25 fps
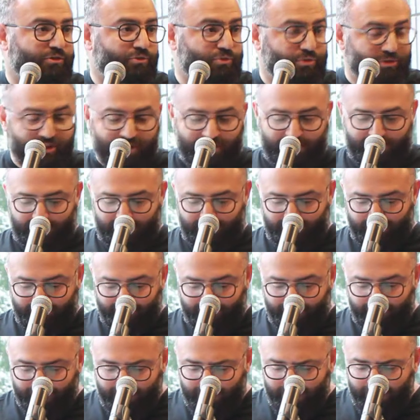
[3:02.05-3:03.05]
today?
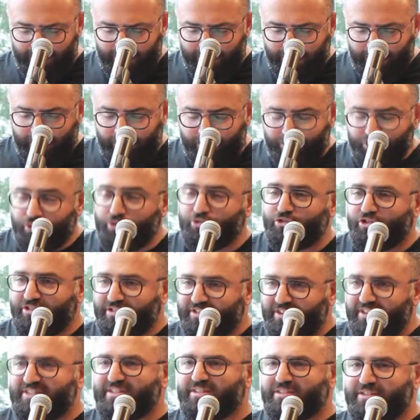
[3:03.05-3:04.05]
So
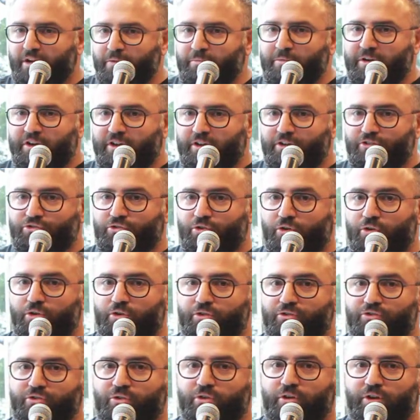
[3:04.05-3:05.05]
just in summary,
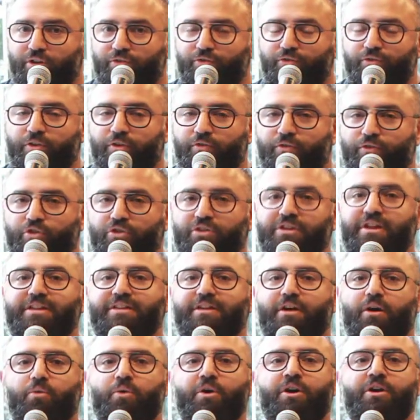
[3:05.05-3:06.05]
so if you're
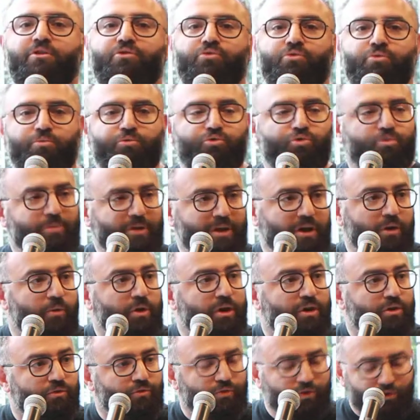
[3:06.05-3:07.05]
not aware, to be
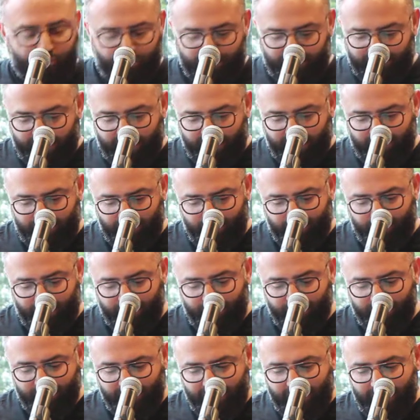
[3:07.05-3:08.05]
aware of what we're talking
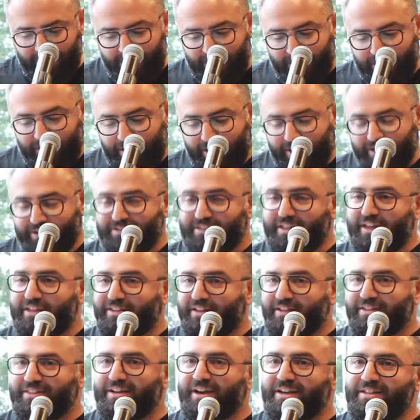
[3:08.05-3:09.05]
about, is that
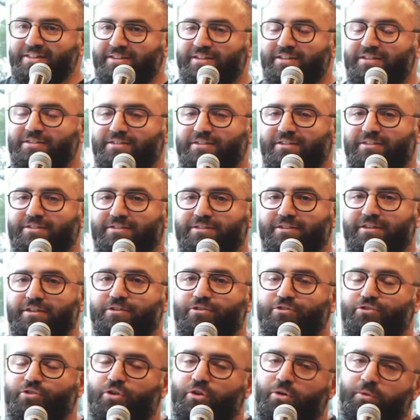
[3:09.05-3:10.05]
in
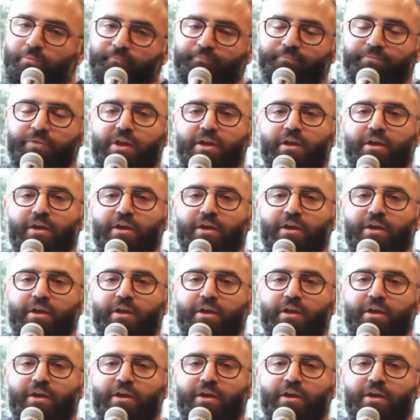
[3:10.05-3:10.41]
1916, so